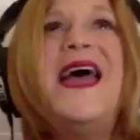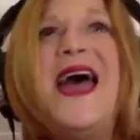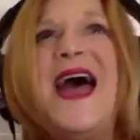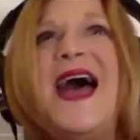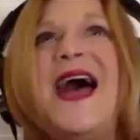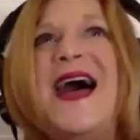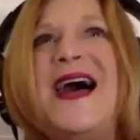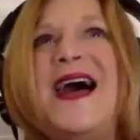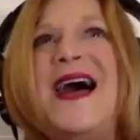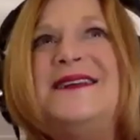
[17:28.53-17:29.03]

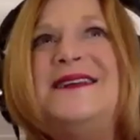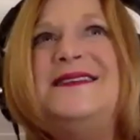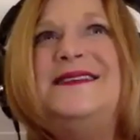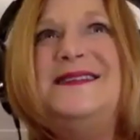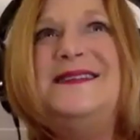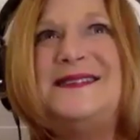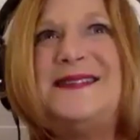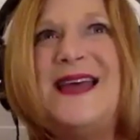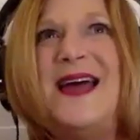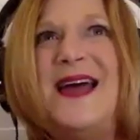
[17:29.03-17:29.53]
And
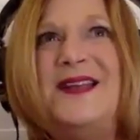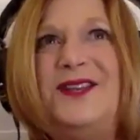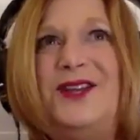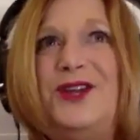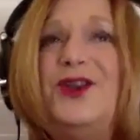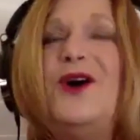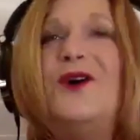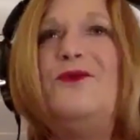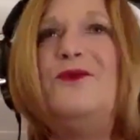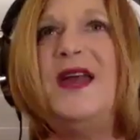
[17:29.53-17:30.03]
he said,
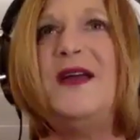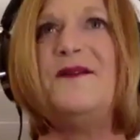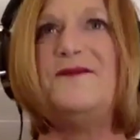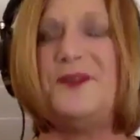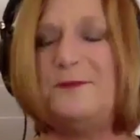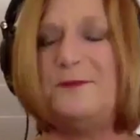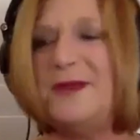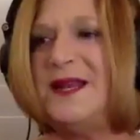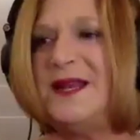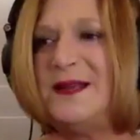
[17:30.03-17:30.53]
"We have
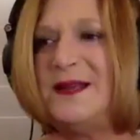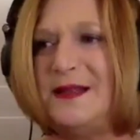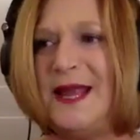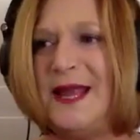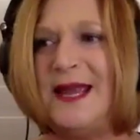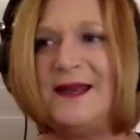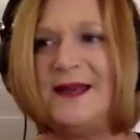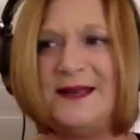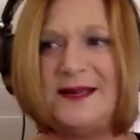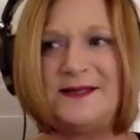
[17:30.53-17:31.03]
the
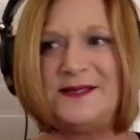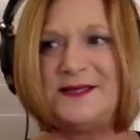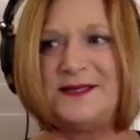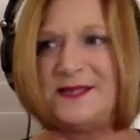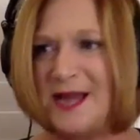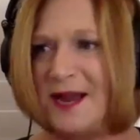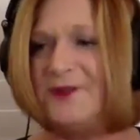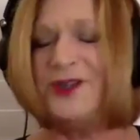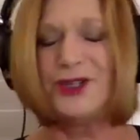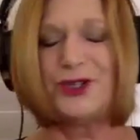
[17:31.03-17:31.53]
Mid-Atlantic
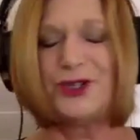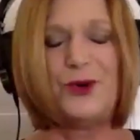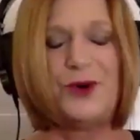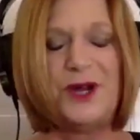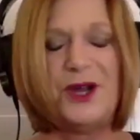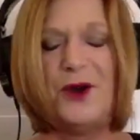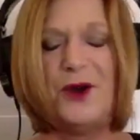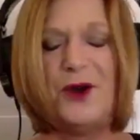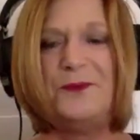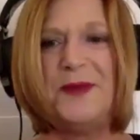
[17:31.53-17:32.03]

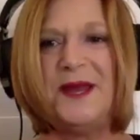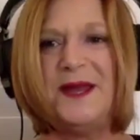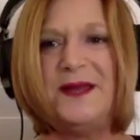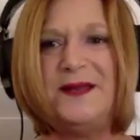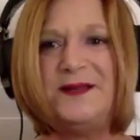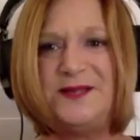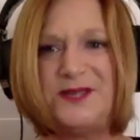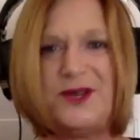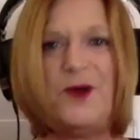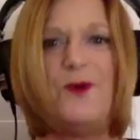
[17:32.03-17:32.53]
territory
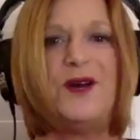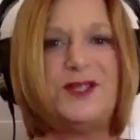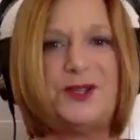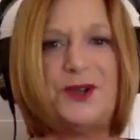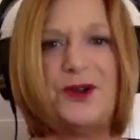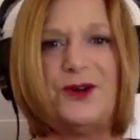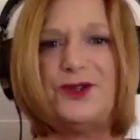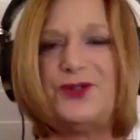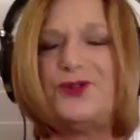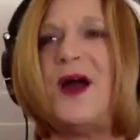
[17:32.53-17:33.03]
open." So I
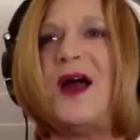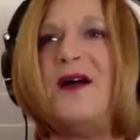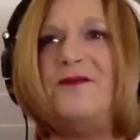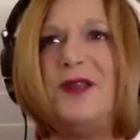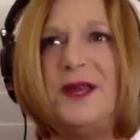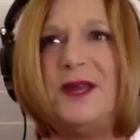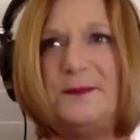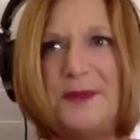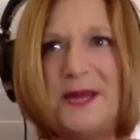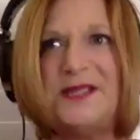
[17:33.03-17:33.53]
started
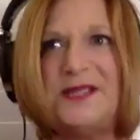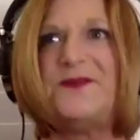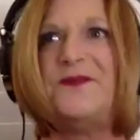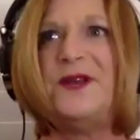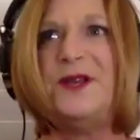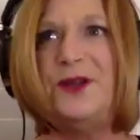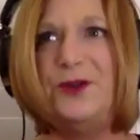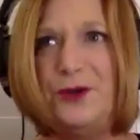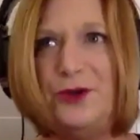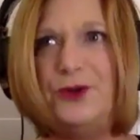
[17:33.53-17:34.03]
traveling
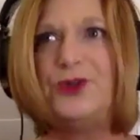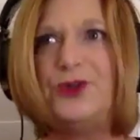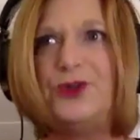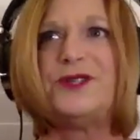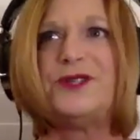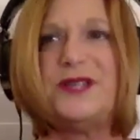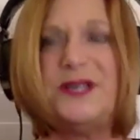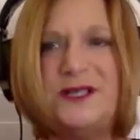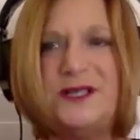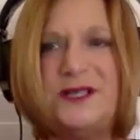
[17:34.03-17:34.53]
Pennsylvania, New
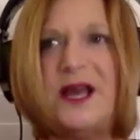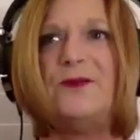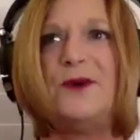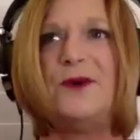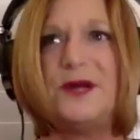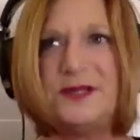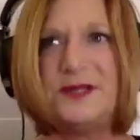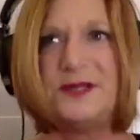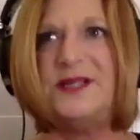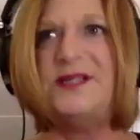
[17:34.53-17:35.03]
Jersey,
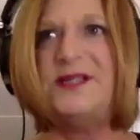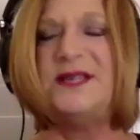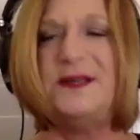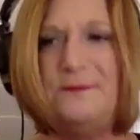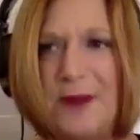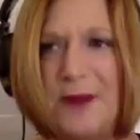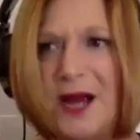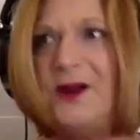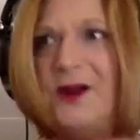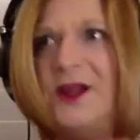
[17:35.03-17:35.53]
Delaware, DC,
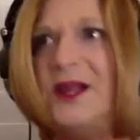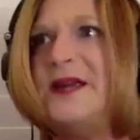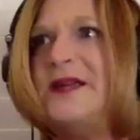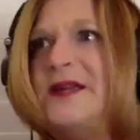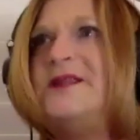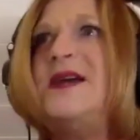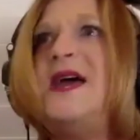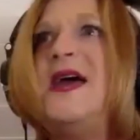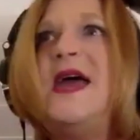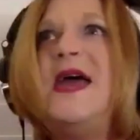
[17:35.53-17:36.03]
Maryland.